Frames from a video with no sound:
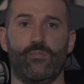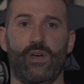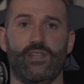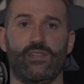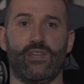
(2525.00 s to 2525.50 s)

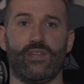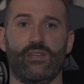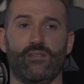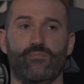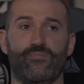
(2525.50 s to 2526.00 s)
pain
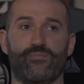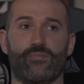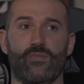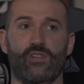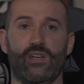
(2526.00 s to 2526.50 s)
thing,
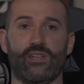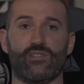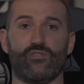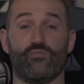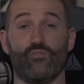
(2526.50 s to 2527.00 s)

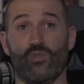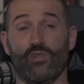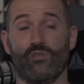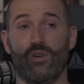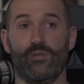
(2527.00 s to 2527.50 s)
yes, we'll
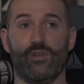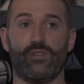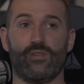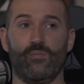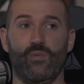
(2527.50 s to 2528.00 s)
agree with
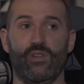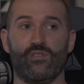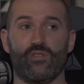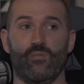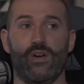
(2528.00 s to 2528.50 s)
it in
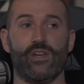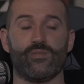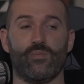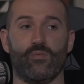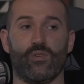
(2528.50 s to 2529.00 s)
some ways,
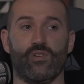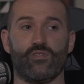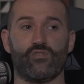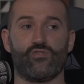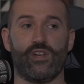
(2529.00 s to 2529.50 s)
but we can
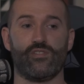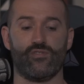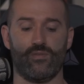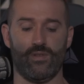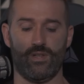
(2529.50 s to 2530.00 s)
also train
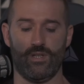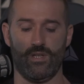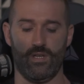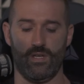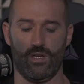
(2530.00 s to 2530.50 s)
through it.
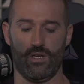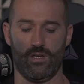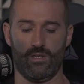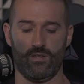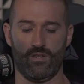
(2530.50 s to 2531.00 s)

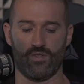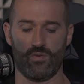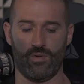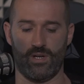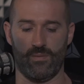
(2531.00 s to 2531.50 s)
There's a
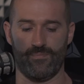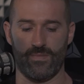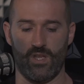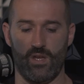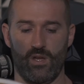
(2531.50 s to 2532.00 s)
quote here.
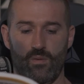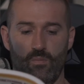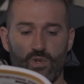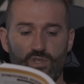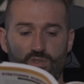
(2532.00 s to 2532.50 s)

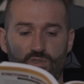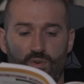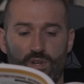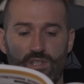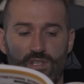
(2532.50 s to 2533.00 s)
Muscle
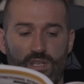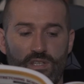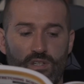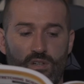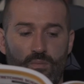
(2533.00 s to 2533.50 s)
soreness
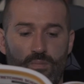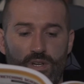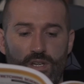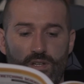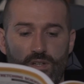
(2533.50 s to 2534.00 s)
is
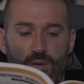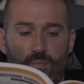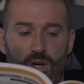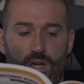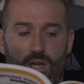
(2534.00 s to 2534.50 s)
accompanied
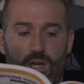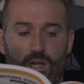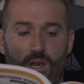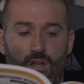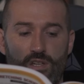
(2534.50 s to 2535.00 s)
by
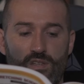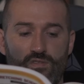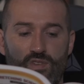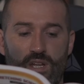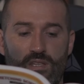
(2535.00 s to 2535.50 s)
loss of
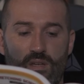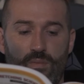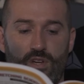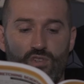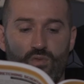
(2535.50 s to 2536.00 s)
strength and
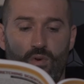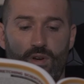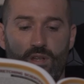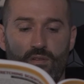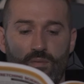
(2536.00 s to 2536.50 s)
by
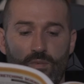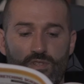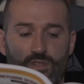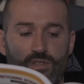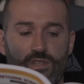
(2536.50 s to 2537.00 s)
shortening of the
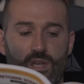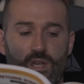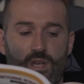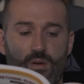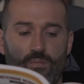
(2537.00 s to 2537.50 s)
muscles,
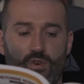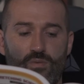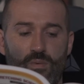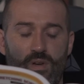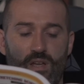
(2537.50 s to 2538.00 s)

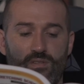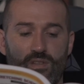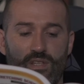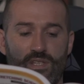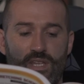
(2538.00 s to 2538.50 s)
most pronounced
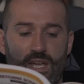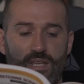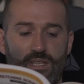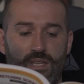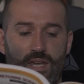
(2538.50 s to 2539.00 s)
on the
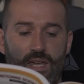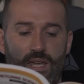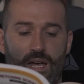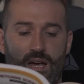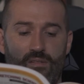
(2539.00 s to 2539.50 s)
second
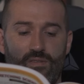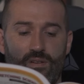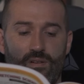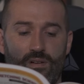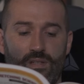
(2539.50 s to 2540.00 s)
day
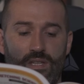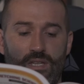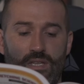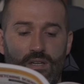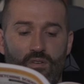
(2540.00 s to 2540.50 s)
after
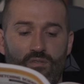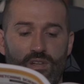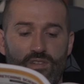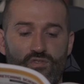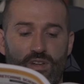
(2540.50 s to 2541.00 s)
the
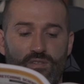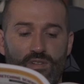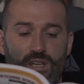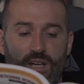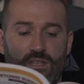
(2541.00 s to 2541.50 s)
overly
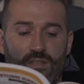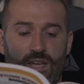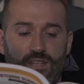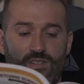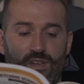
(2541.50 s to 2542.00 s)
strenuous
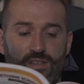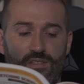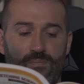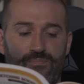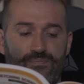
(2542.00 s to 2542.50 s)

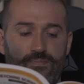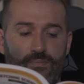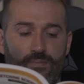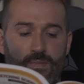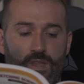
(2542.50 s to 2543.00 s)
exercise.
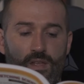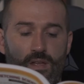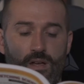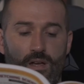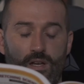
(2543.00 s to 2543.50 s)

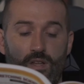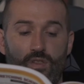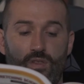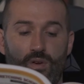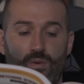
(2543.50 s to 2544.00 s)

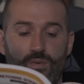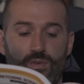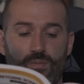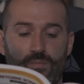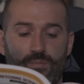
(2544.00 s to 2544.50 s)

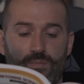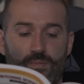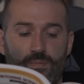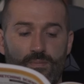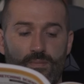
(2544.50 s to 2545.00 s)
Those
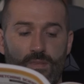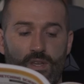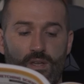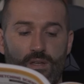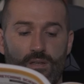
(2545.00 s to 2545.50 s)

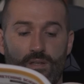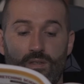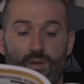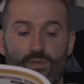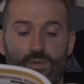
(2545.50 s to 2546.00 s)

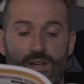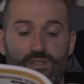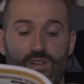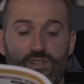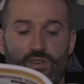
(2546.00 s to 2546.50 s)
who
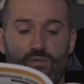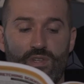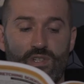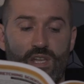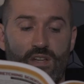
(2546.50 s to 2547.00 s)
exercise on a
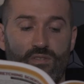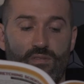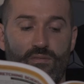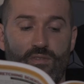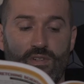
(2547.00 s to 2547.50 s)
rigid
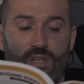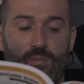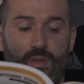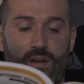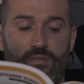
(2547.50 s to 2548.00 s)
schedule, for
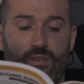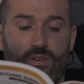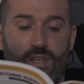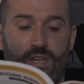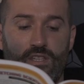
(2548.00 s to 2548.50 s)
example, every
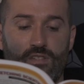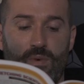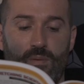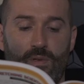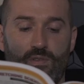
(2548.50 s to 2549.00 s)
other day,
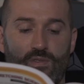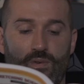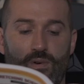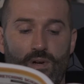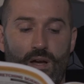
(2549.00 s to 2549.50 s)
despite being
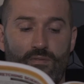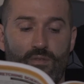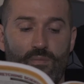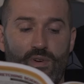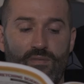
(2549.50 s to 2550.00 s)
sore after
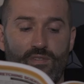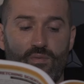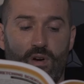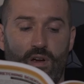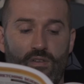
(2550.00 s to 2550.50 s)
the previous
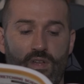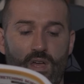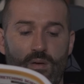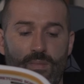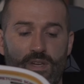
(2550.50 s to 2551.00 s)
workout,
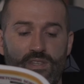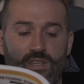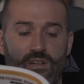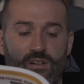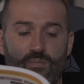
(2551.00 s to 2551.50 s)
may see
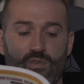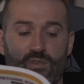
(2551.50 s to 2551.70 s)
their